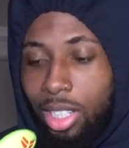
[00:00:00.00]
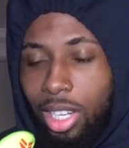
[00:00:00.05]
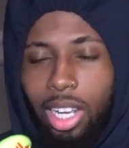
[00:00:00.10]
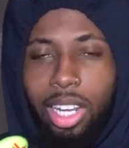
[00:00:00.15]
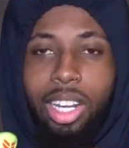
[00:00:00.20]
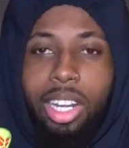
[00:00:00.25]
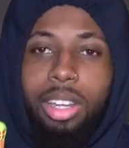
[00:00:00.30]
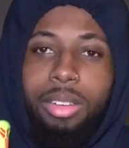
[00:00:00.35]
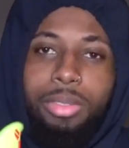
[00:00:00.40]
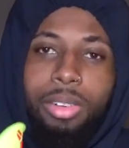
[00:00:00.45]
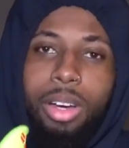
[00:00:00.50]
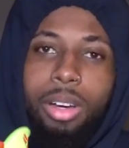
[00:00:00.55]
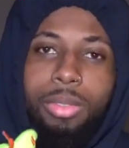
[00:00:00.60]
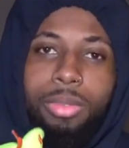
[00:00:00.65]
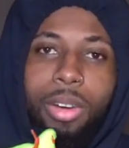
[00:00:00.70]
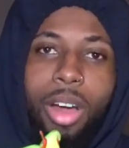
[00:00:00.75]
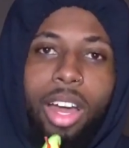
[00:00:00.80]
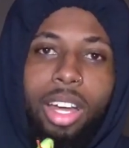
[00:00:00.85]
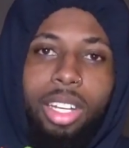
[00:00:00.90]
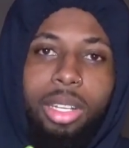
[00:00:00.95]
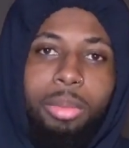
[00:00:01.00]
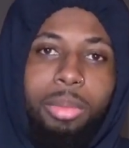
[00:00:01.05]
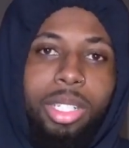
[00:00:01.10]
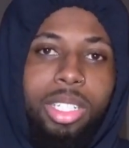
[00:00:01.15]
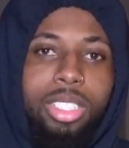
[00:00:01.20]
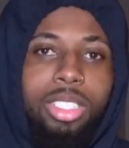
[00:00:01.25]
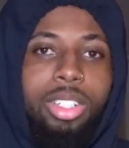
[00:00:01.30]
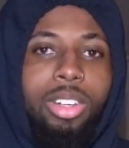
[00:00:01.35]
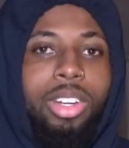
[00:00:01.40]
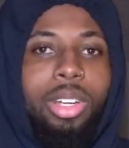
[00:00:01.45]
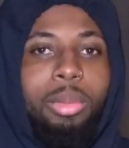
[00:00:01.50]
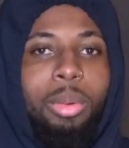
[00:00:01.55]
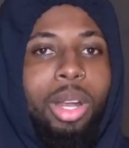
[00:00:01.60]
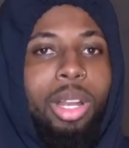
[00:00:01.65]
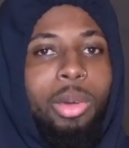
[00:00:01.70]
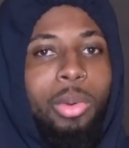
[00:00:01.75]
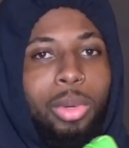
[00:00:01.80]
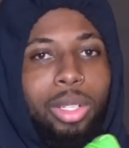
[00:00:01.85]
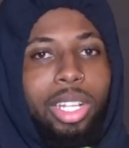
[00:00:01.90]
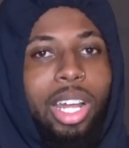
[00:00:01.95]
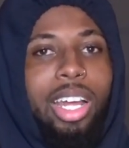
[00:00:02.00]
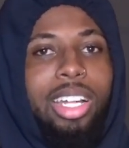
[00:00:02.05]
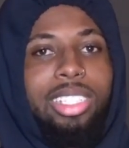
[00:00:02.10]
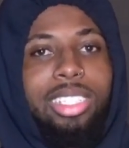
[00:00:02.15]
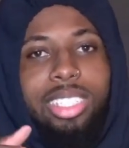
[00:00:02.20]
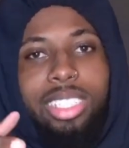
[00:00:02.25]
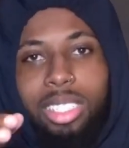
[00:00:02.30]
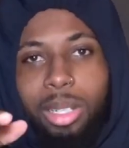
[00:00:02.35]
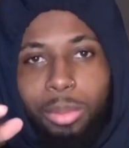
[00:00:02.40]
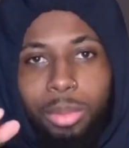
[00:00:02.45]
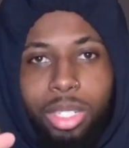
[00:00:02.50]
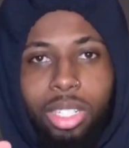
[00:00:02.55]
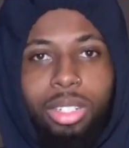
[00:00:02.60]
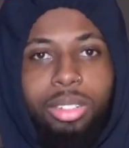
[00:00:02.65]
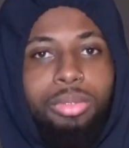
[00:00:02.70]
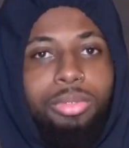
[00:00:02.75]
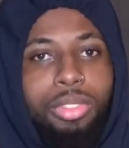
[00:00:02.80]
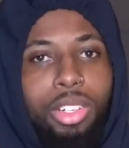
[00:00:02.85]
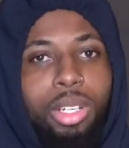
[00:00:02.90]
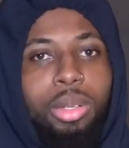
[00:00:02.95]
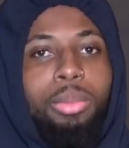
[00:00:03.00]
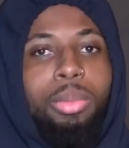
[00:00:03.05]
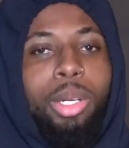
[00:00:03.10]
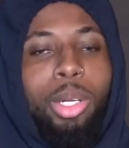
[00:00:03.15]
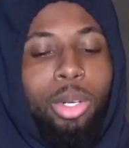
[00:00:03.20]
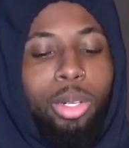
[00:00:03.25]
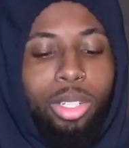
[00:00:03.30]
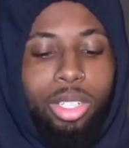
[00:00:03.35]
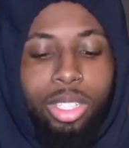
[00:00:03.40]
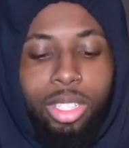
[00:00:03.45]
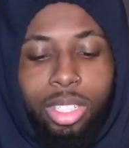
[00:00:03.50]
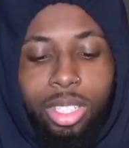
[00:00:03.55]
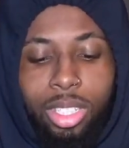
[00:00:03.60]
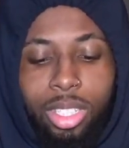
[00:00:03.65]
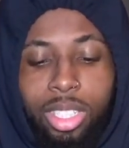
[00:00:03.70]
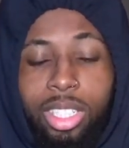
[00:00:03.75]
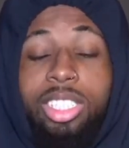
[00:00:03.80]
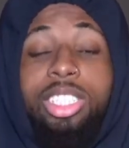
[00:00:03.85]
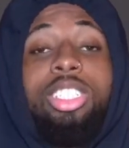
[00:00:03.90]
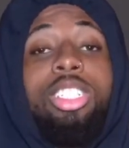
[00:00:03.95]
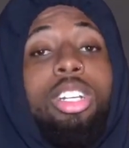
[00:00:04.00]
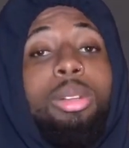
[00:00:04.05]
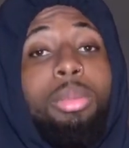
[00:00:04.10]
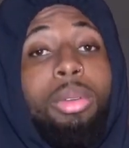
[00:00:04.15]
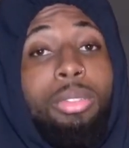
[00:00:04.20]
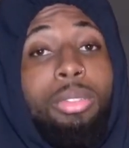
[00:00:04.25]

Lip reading: And it felt fine to me. So anybody with that similar foot build should be